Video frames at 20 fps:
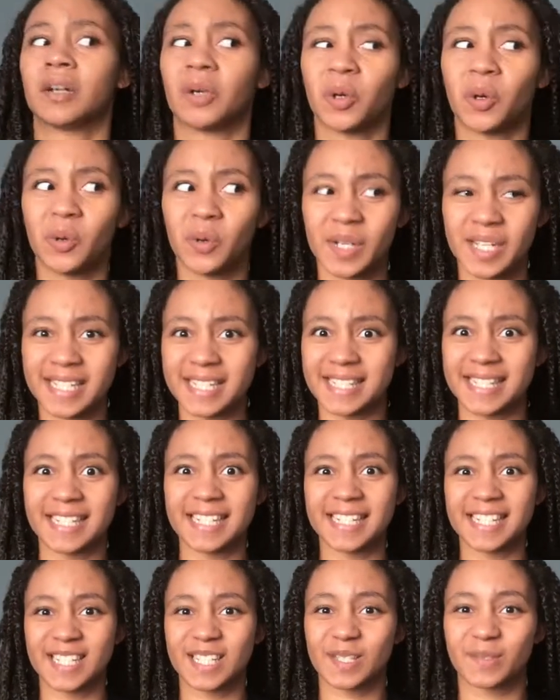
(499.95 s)
who is
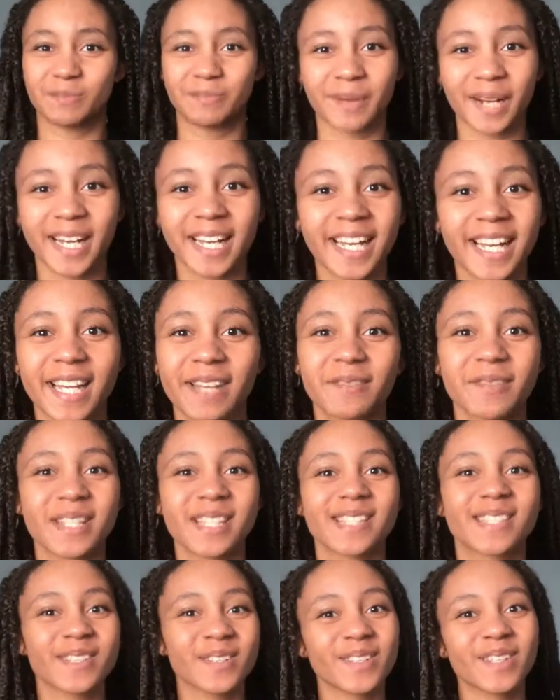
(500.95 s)
this? But he was
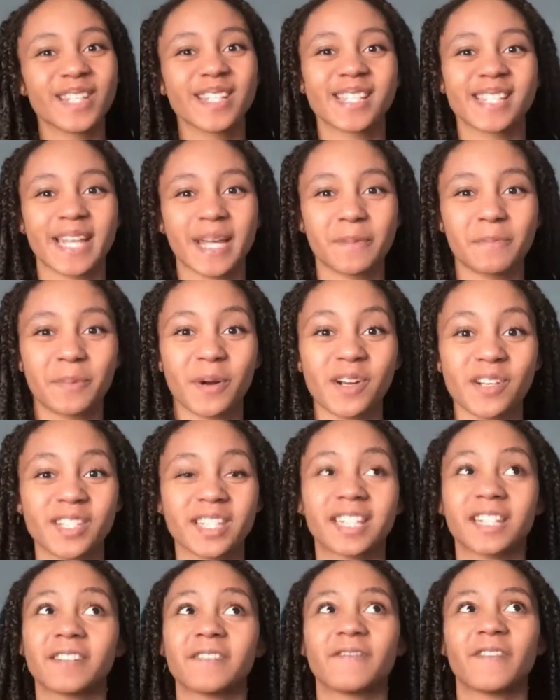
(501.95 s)
still the same
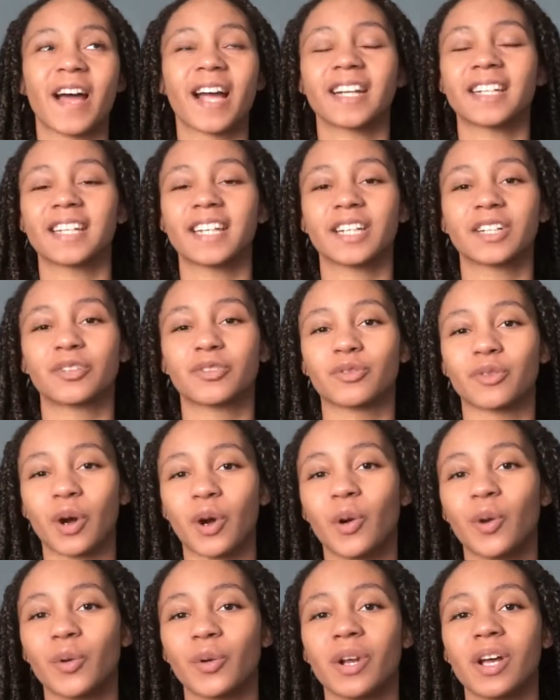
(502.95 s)
person. In fact, he had
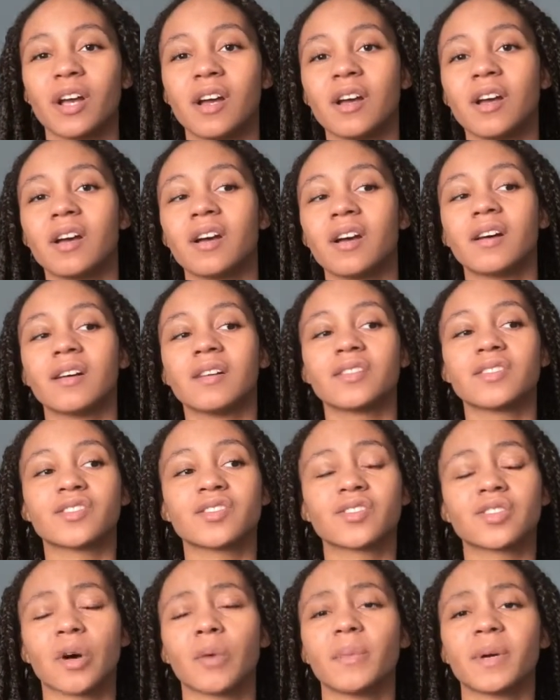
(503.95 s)
grown
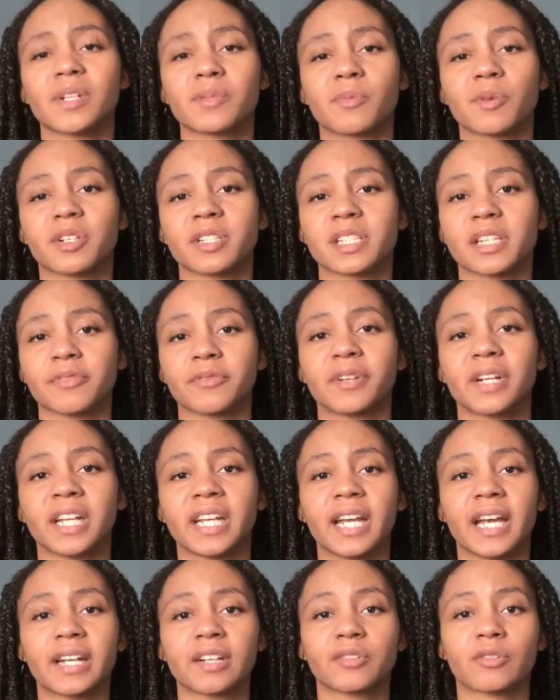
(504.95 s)
so much more different.
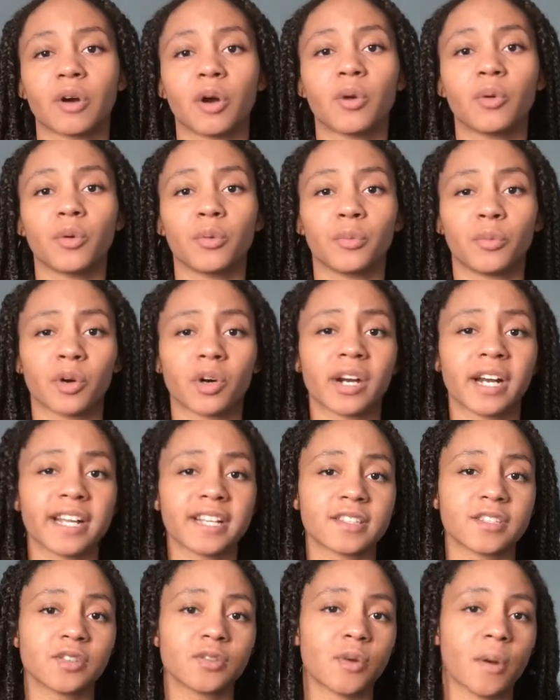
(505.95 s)
He had grown more
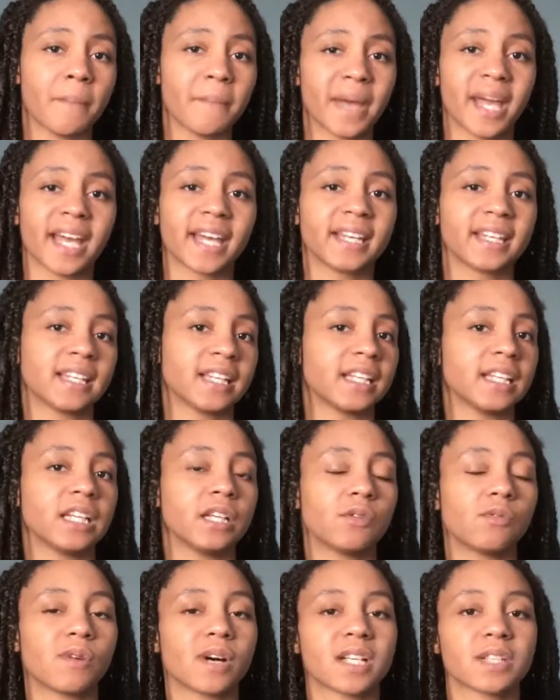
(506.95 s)
into a man than
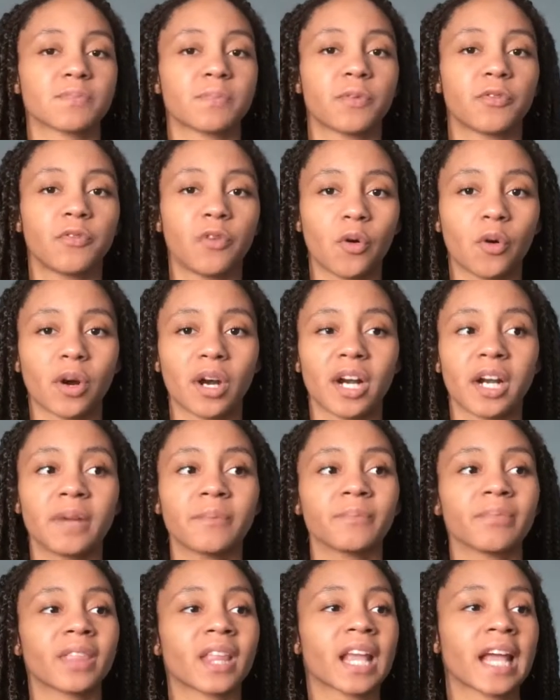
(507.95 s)
he was before.
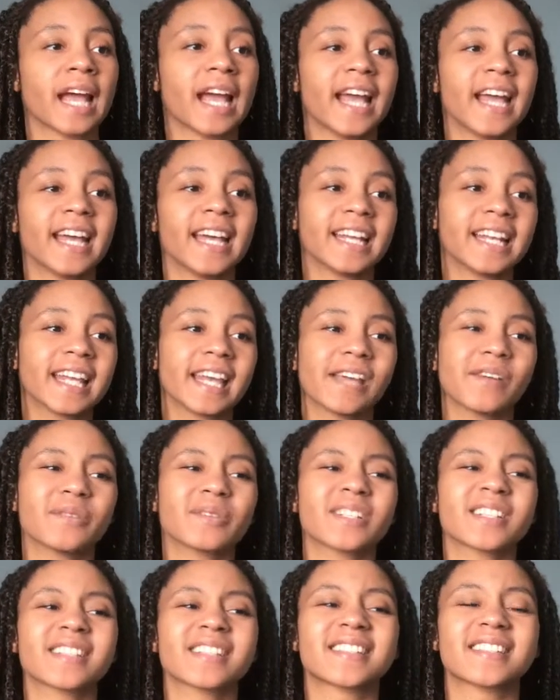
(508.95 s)
And it
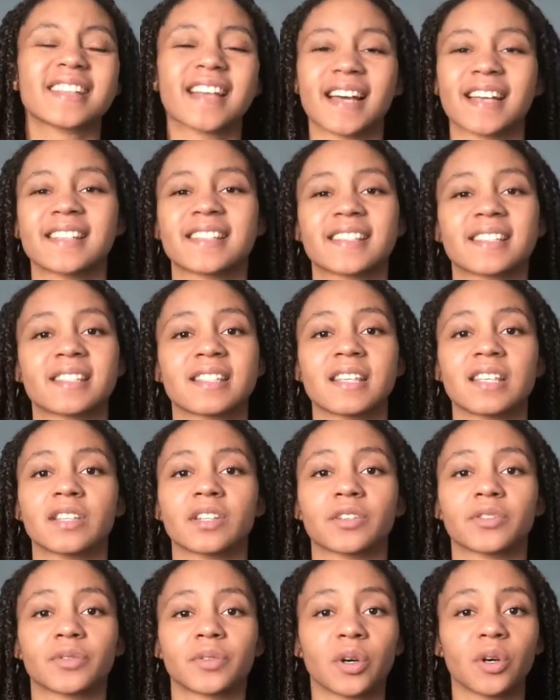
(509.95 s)
was just nice to see
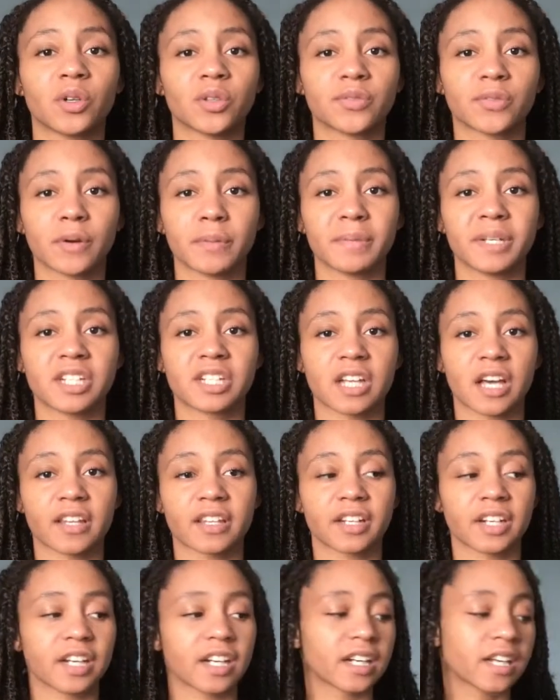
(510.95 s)
the growth from each
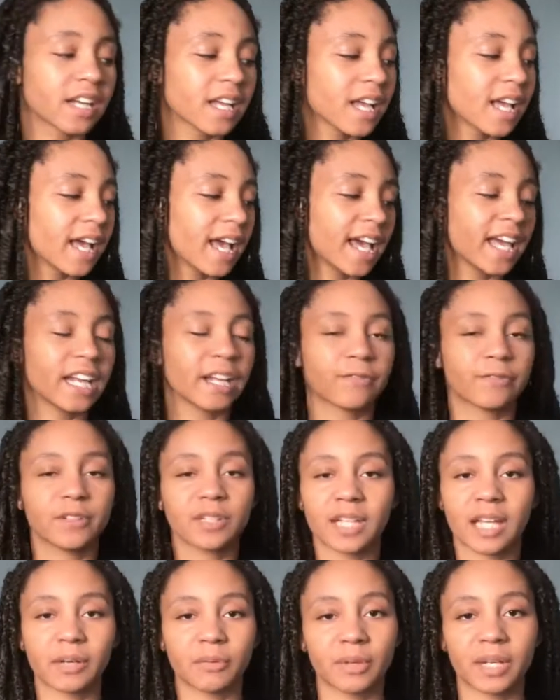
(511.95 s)
other. And it
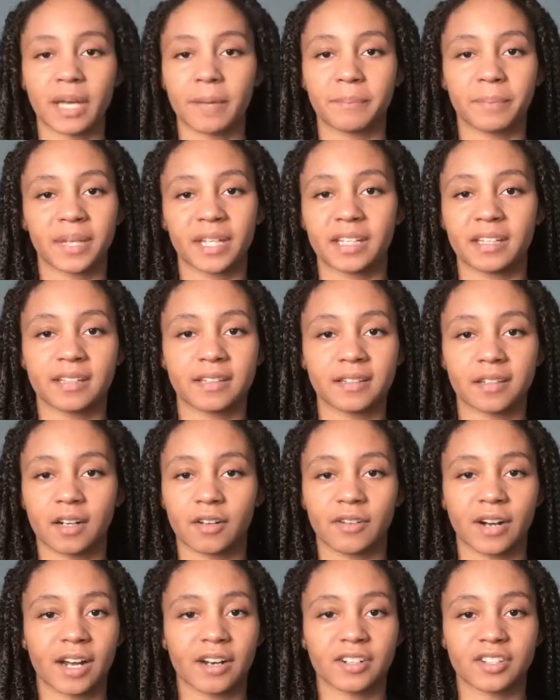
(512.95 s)
felt like we had been
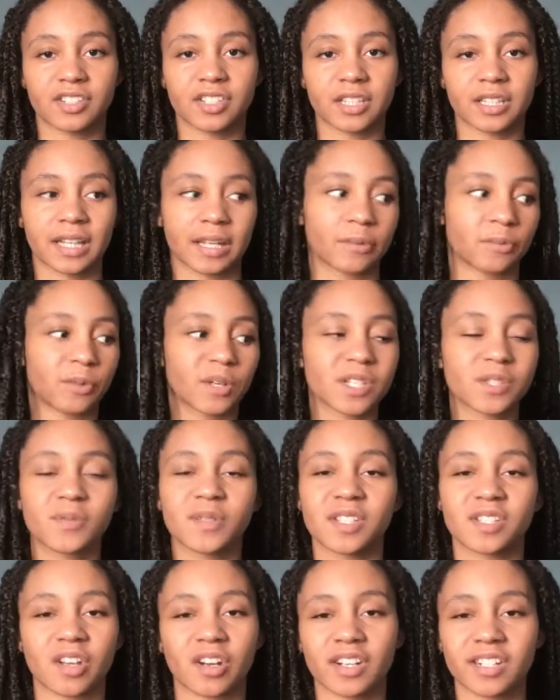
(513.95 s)
around like once
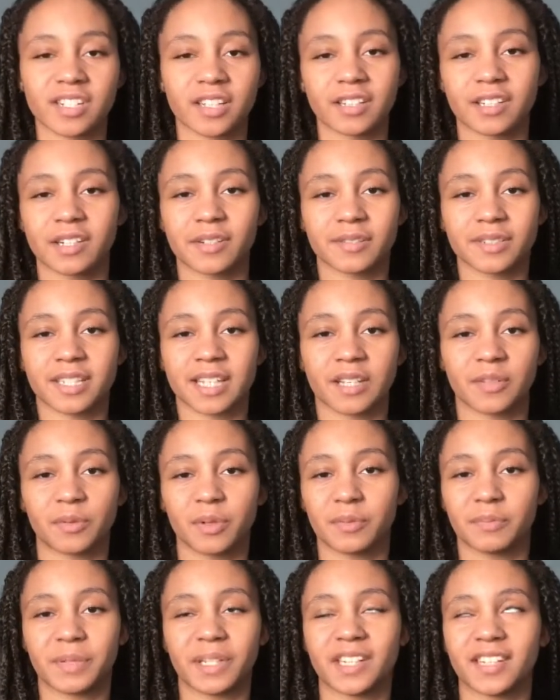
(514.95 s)
we saw each other, it was like
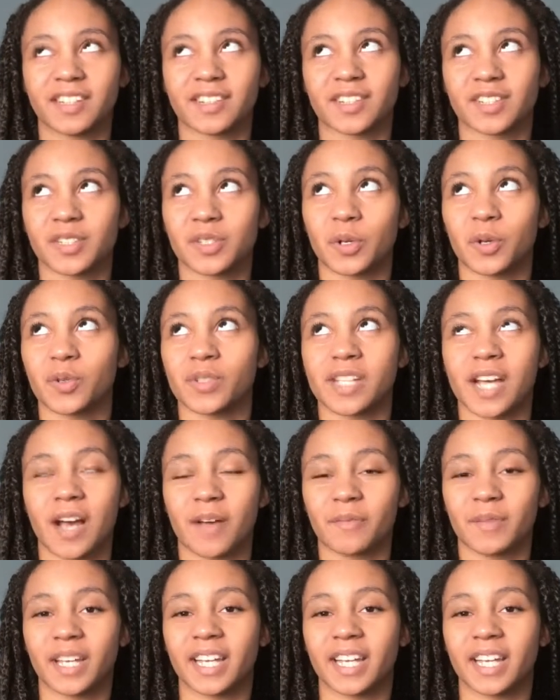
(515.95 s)
we've been here this whole time.